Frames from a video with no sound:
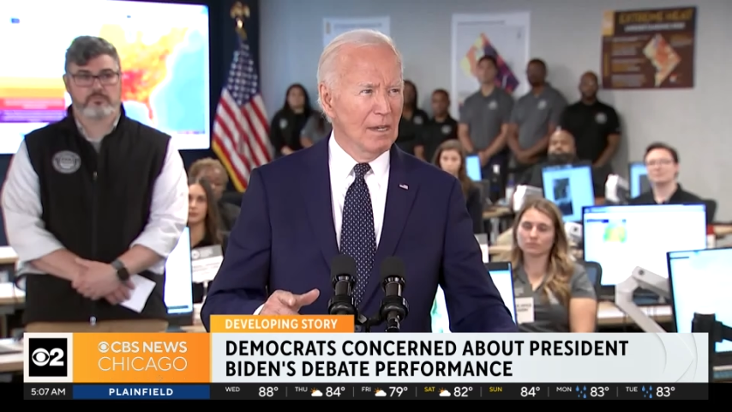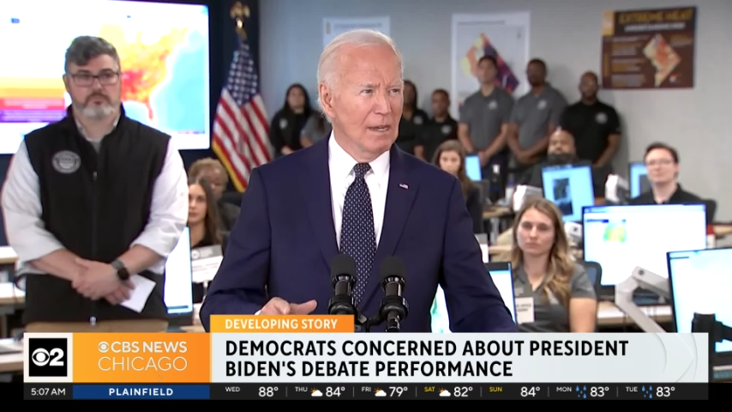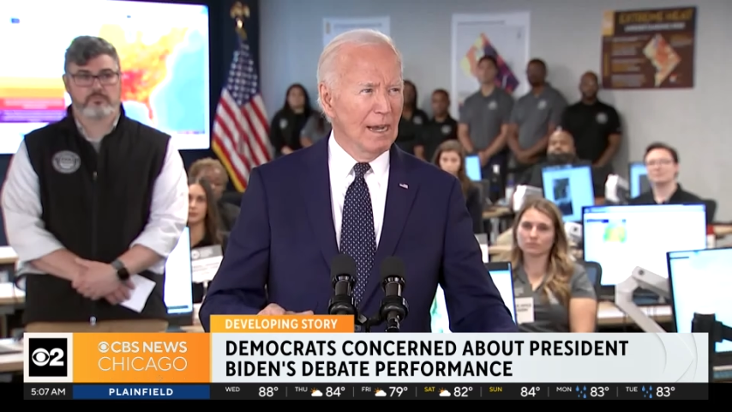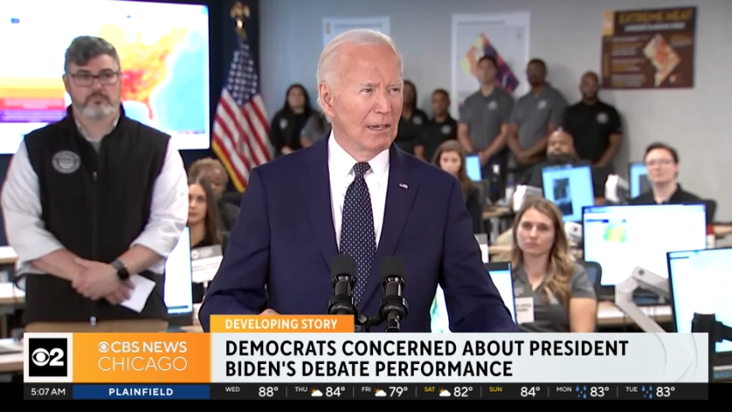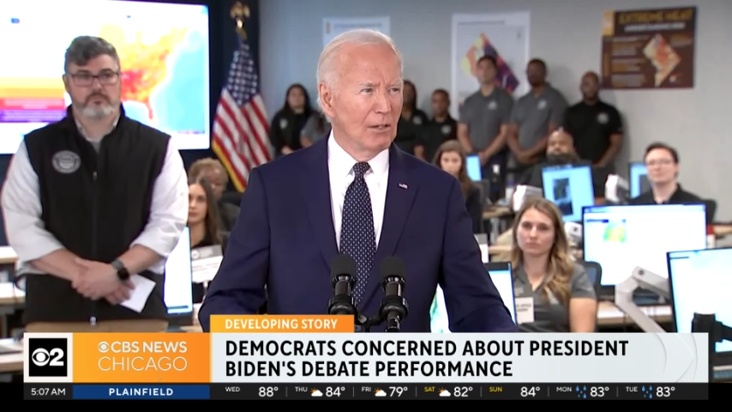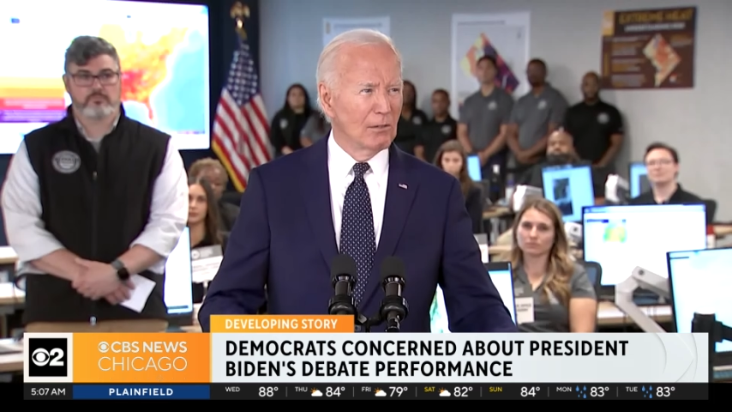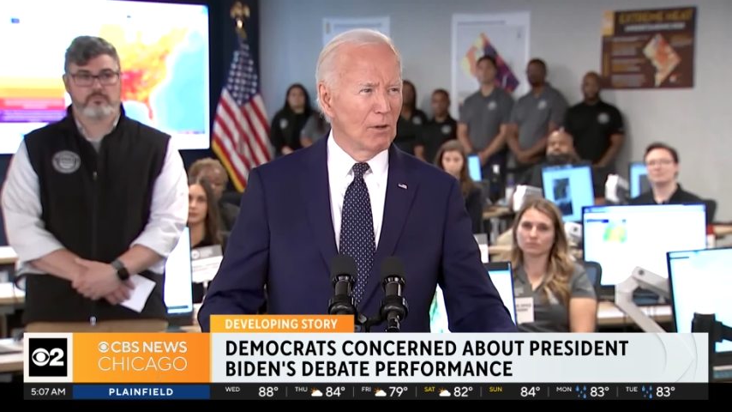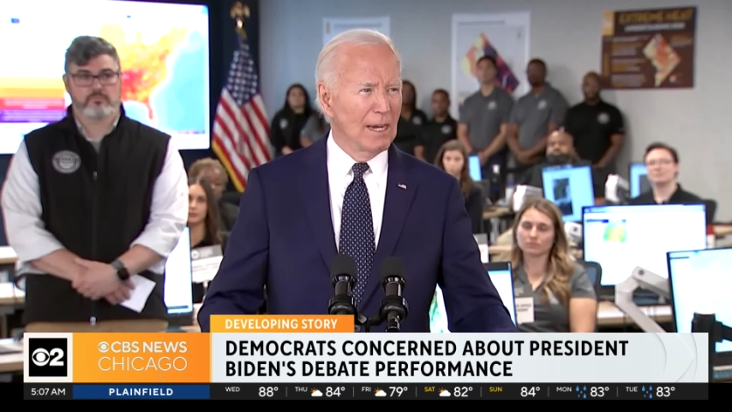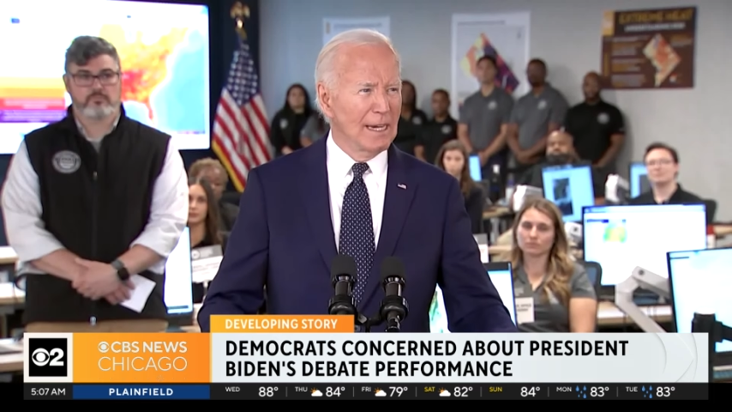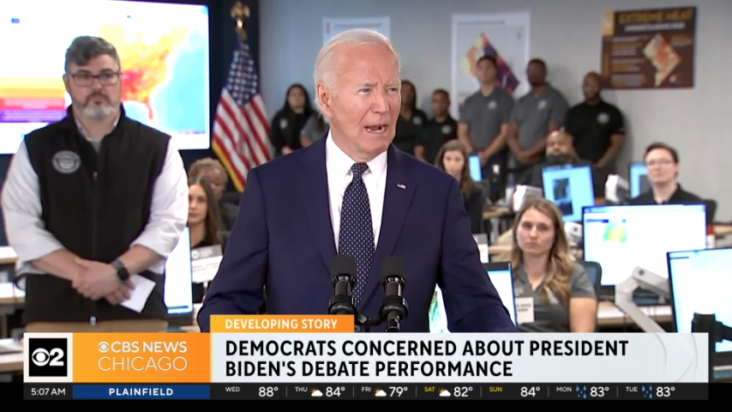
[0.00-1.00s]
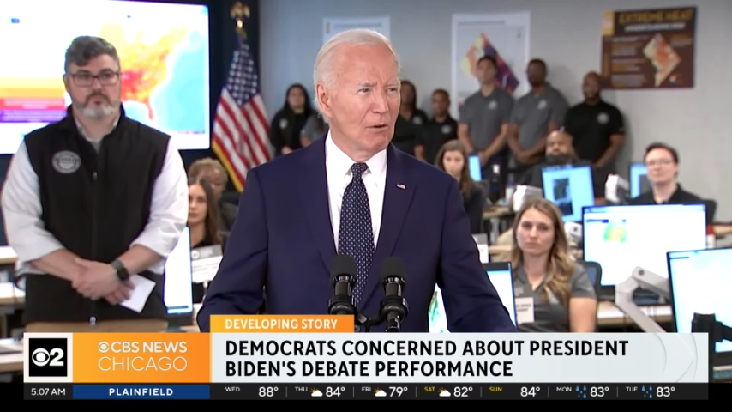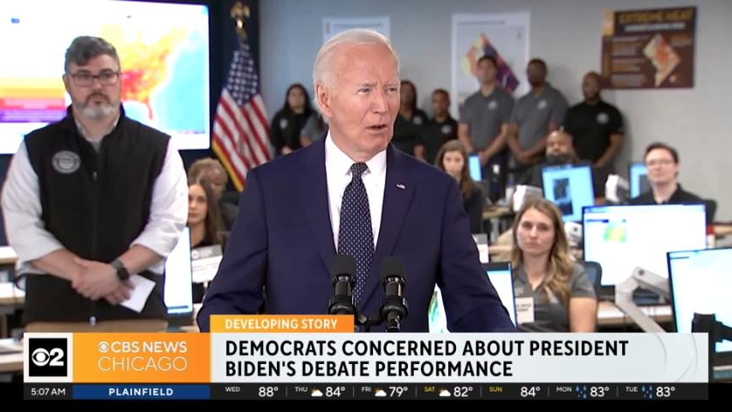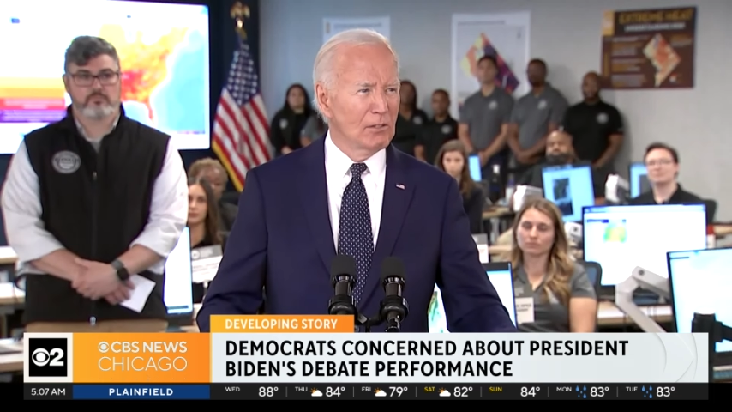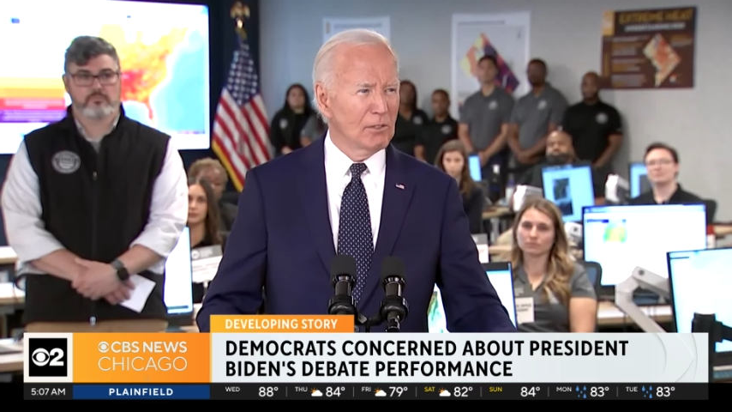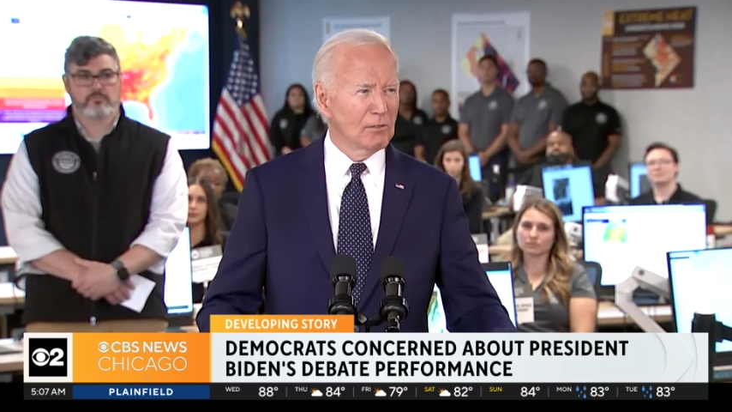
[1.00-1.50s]
Speaker 1: of Democratic
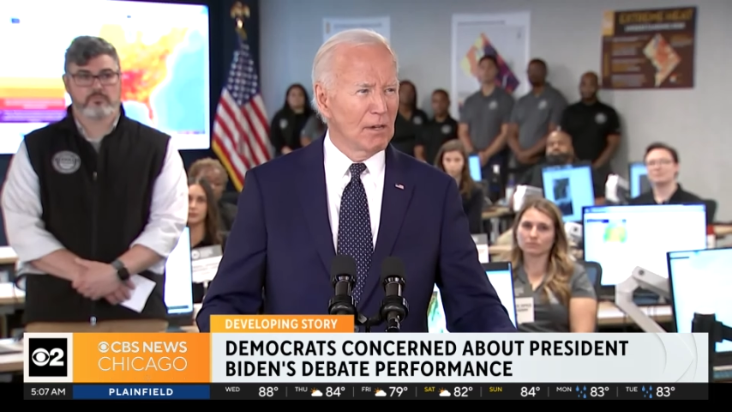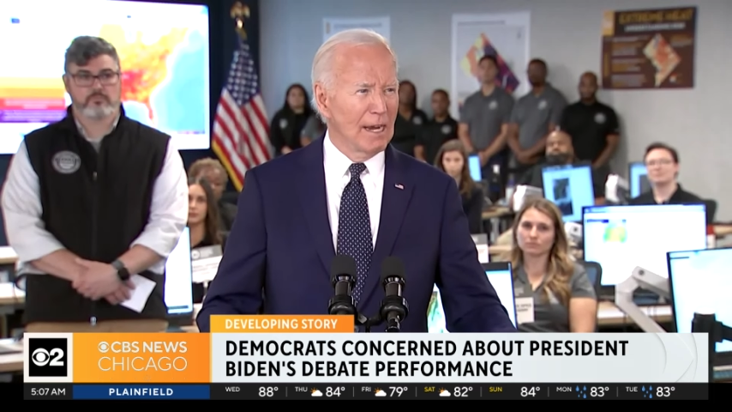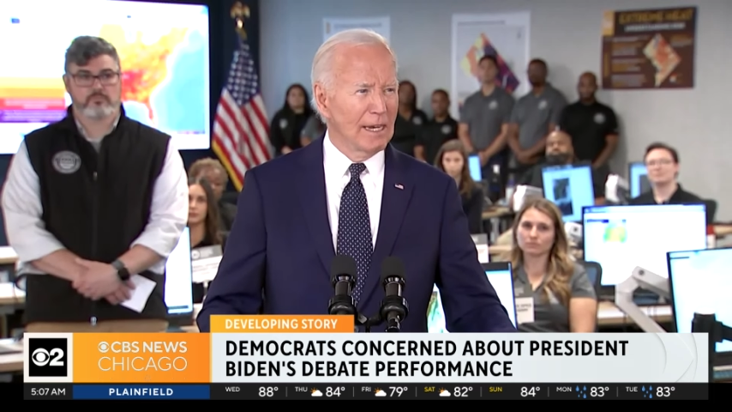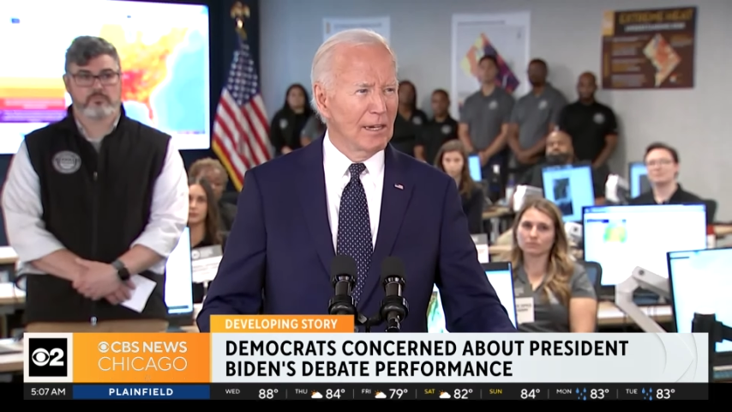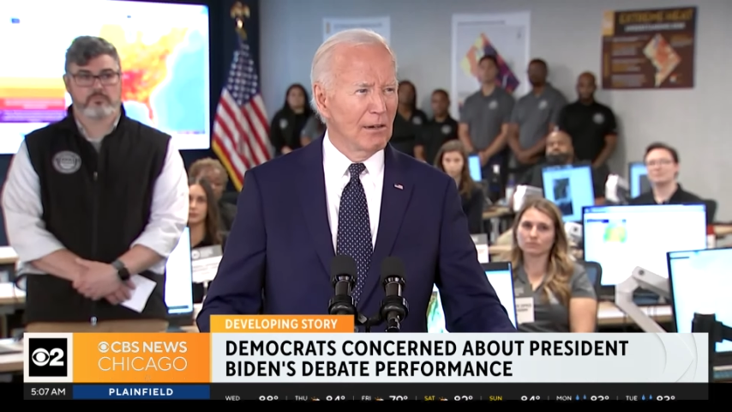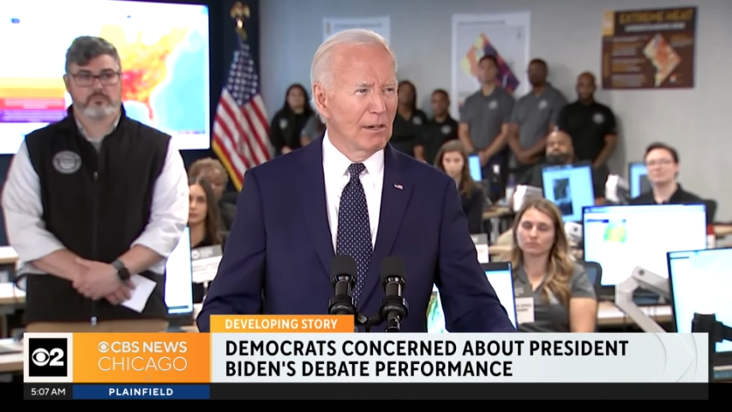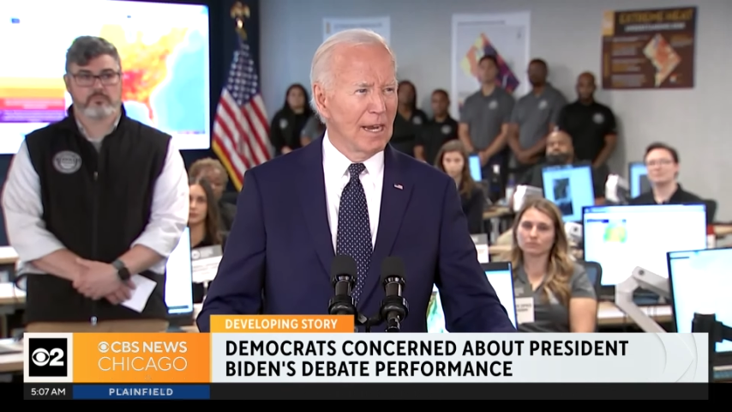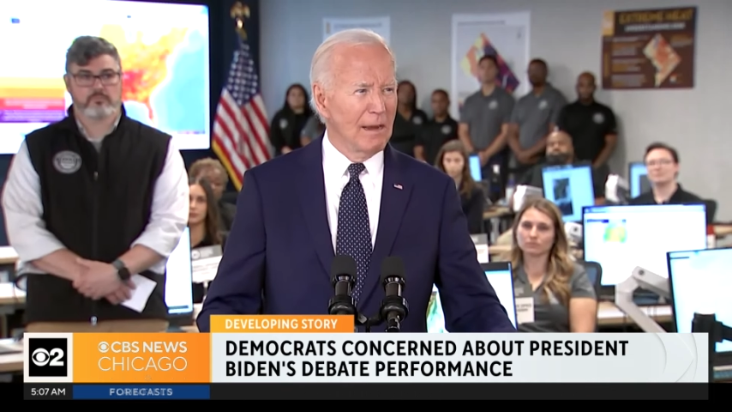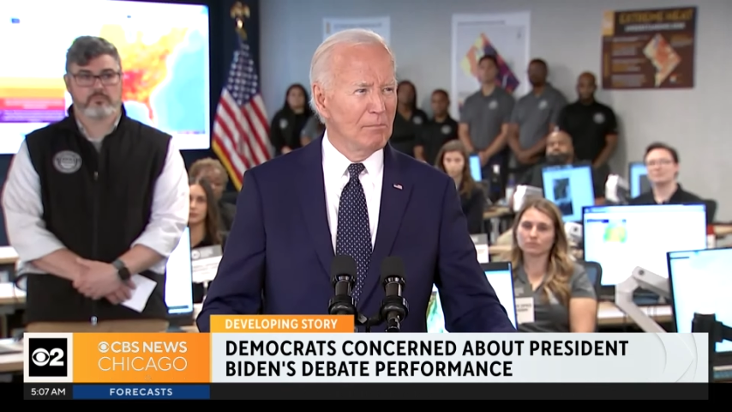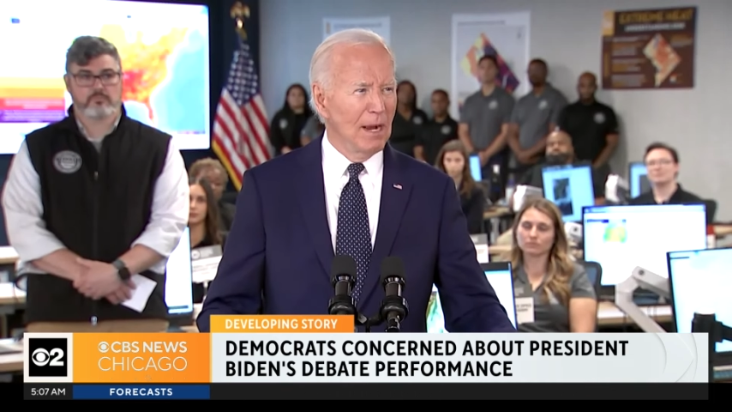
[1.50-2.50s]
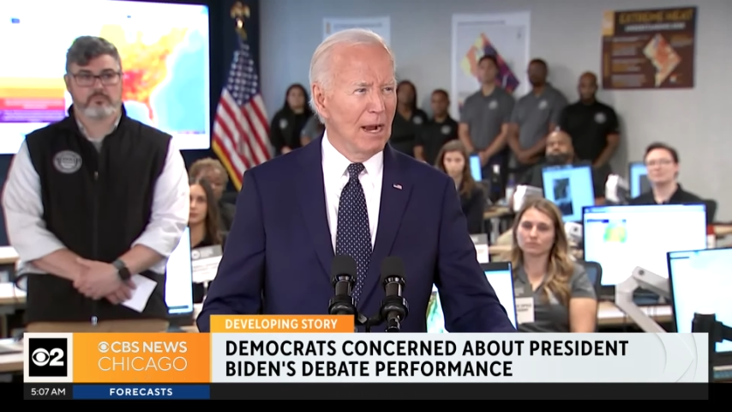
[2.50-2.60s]
governors, and he has campaign